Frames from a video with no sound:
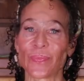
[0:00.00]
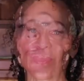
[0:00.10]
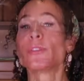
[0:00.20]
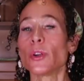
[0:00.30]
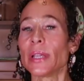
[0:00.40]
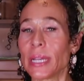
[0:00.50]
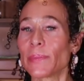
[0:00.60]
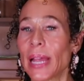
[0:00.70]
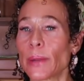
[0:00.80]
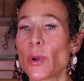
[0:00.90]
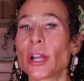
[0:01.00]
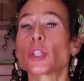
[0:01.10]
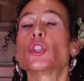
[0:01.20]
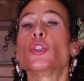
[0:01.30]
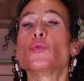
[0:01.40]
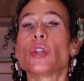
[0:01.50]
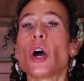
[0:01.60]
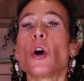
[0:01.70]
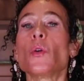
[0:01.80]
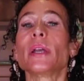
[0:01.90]
If you're eating plant products, you
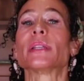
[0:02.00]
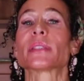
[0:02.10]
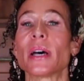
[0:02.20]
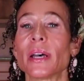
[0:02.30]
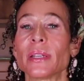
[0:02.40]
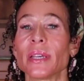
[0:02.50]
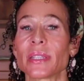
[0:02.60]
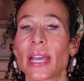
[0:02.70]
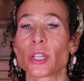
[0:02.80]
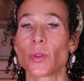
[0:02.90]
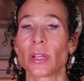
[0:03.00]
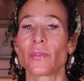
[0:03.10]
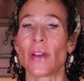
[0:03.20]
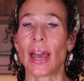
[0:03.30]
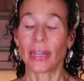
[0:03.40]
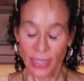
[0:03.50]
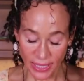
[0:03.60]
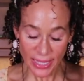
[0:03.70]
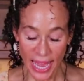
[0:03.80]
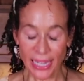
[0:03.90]
know it's unsaturated fat.
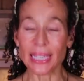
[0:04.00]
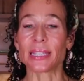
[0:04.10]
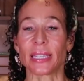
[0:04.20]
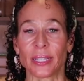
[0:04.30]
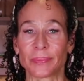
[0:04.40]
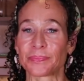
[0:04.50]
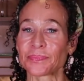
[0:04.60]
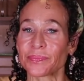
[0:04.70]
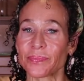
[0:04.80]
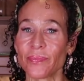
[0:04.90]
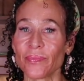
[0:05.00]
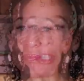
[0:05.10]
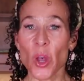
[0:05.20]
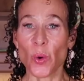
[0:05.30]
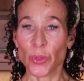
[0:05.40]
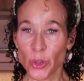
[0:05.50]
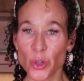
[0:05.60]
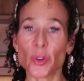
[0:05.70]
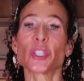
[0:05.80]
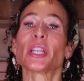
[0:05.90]
It's that easy. So the
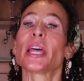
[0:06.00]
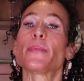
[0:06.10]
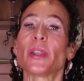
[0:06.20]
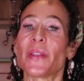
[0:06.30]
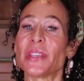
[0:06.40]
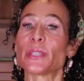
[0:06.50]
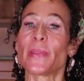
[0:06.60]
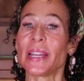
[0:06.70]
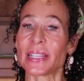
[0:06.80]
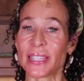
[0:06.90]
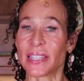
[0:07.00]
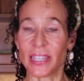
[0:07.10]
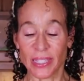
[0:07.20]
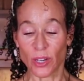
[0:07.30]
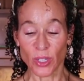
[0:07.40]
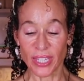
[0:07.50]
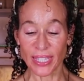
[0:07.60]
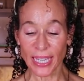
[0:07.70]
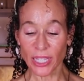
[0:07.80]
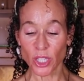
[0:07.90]
nutrition label on these peanuts says there's
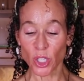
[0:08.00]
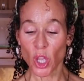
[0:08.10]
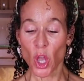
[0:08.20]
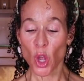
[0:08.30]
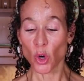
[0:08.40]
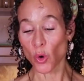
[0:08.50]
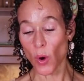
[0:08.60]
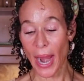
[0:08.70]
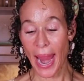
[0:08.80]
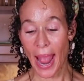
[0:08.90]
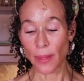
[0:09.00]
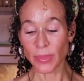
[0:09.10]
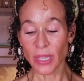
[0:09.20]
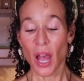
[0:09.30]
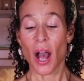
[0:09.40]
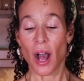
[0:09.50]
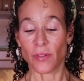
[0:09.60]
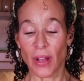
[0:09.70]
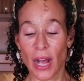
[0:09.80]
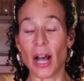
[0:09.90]
six grams
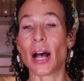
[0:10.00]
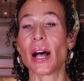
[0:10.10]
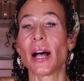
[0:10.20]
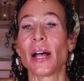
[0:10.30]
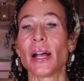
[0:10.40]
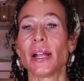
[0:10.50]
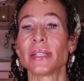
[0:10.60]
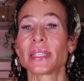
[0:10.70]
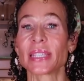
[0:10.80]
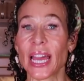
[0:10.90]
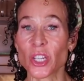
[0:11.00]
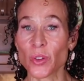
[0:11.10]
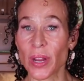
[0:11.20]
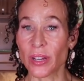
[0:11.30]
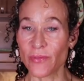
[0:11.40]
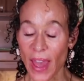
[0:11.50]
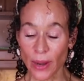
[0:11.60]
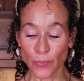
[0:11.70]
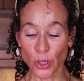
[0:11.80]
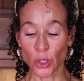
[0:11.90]
of unsaturated
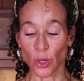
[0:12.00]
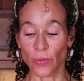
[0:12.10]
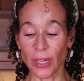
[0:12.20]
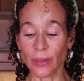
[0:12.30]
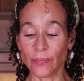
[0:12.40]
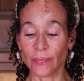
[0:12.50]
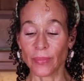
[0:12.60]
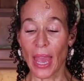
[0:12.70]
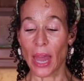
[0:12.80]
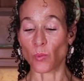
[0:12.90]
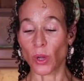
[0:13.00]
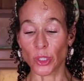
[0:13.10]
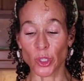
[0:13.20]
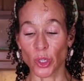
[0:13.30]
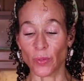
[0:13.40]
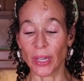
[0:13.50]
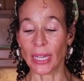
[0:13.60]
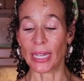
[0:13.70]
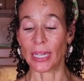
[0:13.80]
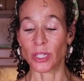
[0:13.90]
fat per serving, and one
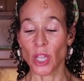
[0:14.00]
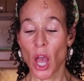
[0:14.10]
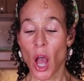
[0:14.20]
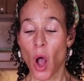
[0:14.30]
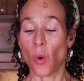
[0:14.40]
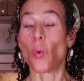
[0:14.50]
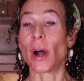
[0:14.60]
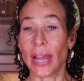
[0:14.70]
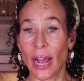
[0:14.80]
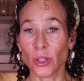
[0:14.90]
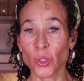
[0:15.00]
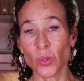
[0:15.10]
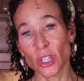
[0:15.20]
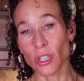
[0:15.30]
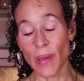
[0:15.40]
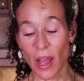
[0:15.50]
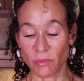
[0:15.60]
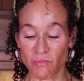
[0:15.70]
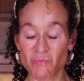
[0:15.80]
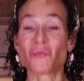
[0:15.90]
serving is one ounce, which is
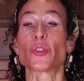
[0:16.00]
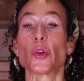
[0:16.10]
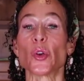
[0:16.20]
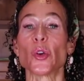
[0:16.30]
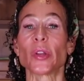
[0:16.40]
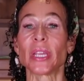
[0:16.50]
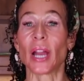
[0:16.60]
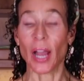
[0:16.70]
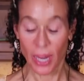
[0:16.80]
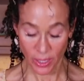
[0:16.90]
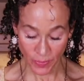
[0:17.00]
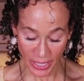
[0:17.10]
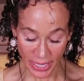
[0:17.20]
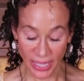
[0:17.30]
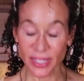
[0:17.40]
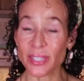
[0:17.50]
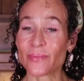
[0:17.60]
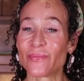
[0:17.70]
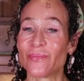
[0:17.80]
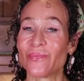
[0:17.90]
about 39 peanuts,
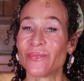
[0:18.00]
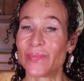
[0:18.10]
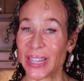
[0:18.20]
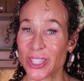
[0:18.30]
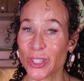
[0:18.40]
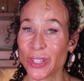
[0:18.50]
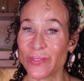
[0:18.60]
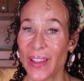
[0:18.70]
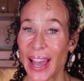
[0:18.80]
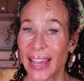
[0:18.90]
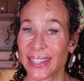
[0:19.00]
but it's good fat.